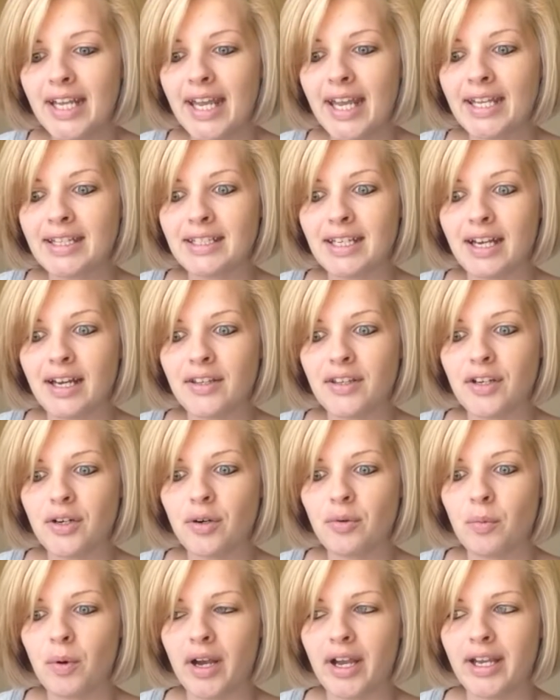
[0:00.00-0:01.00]
And the
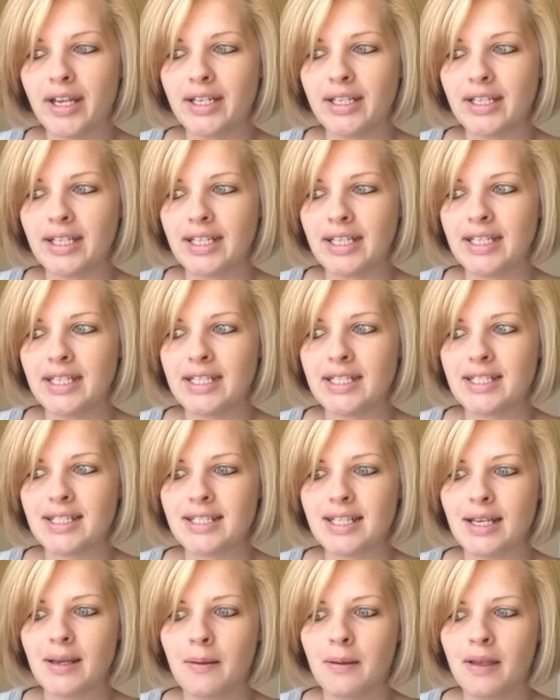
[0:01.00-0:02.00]
other one
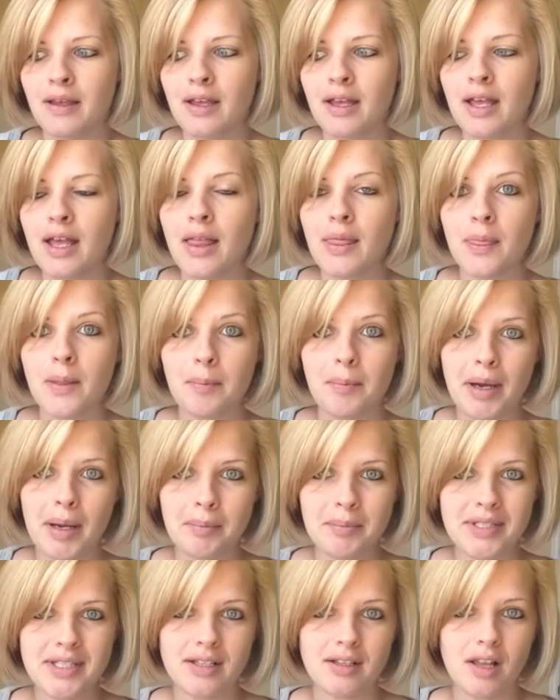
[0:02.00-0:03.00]
is The
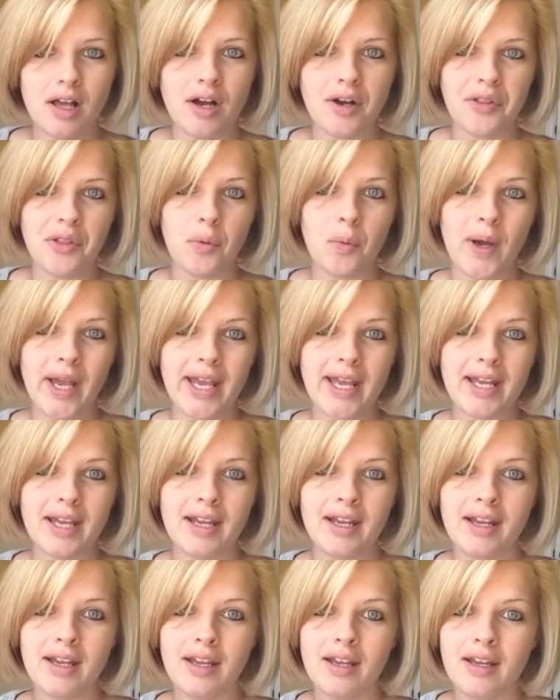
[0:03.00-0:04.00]
Bumps Along the
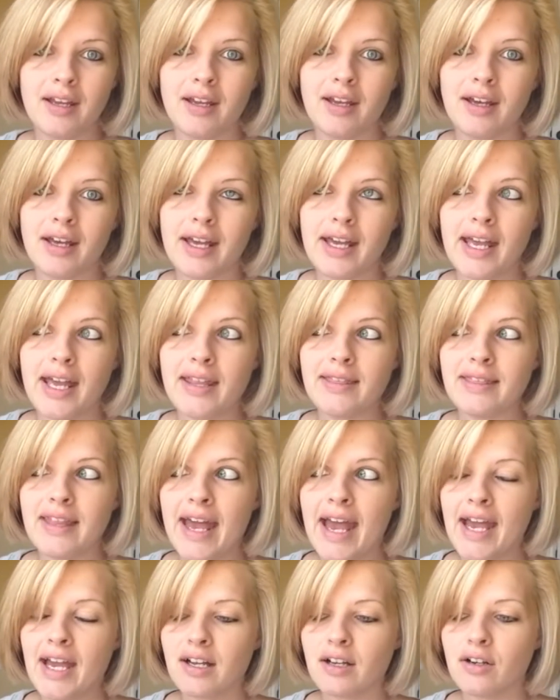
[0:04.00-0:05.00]
Way, and
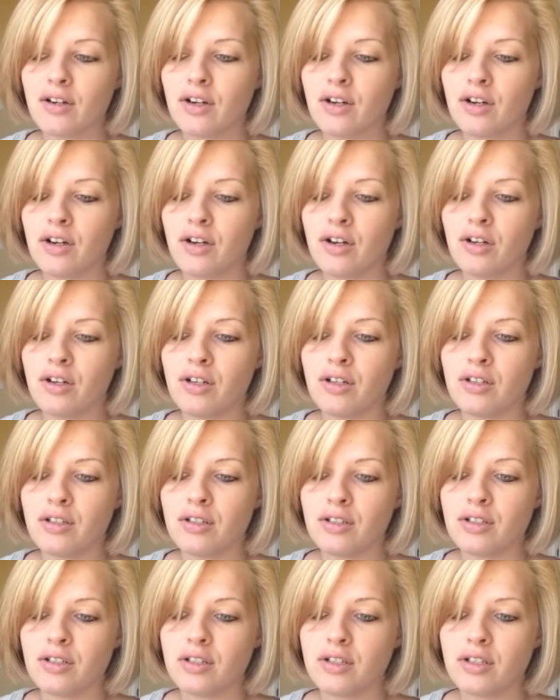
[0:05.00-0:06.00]
that girl,
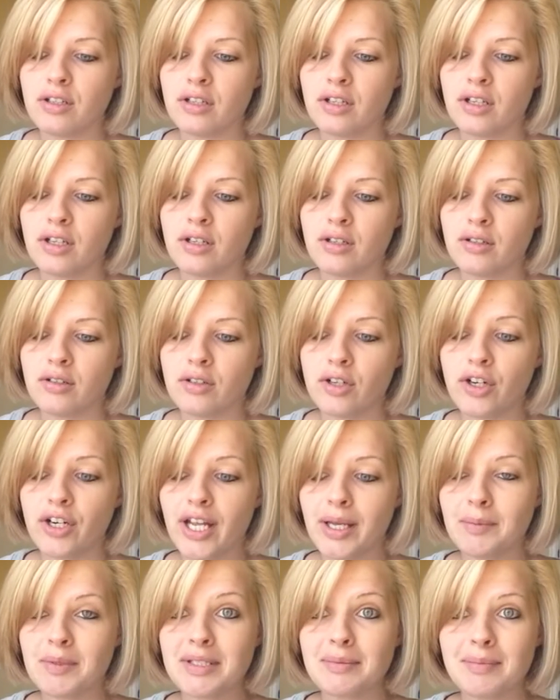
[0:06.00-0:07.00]
her
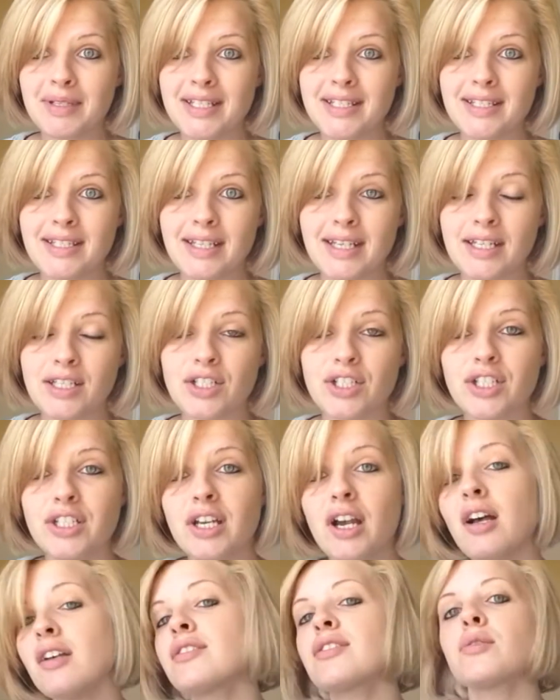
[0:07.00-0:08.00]
name is Missy, and she
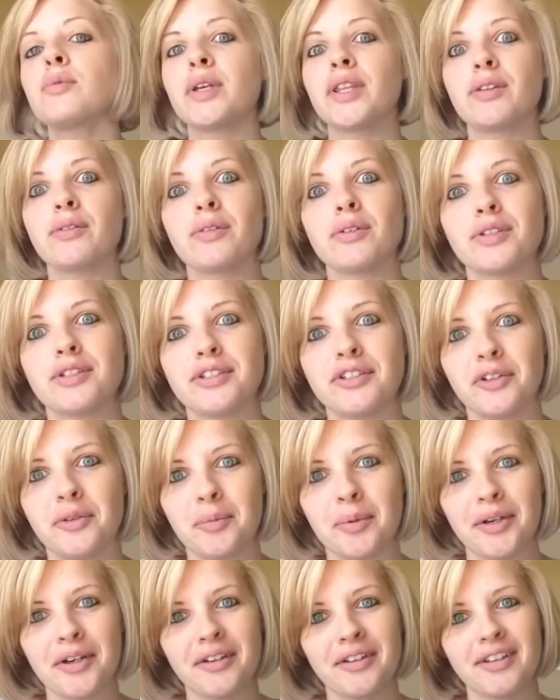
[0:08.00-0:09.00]
also went through a
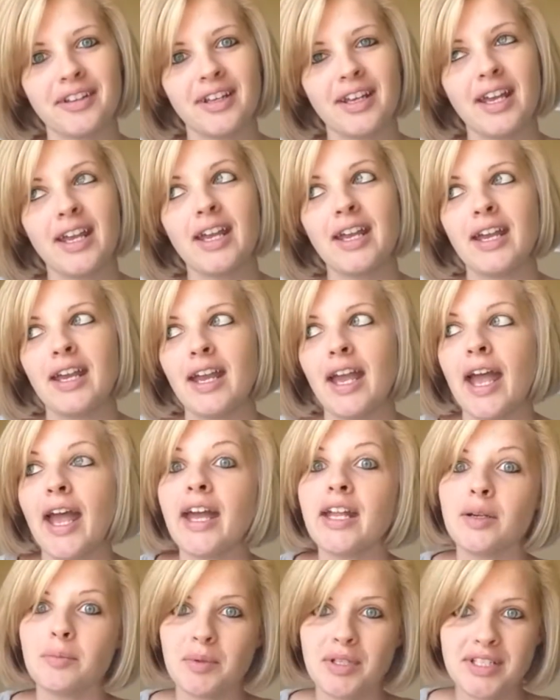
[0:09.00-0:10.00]
stillbirth
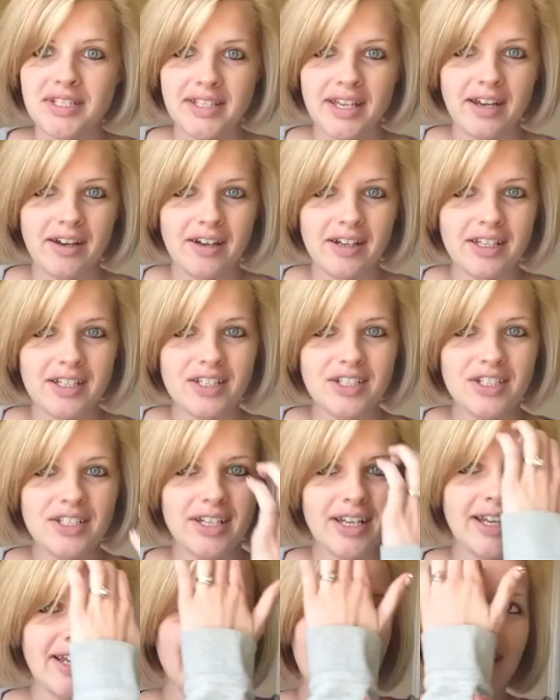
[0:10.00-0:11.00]
and a miscarriage,
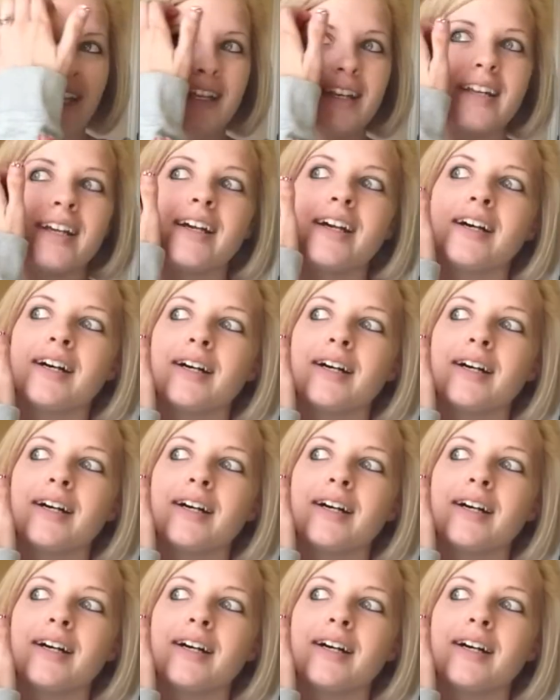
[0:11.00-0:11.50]
and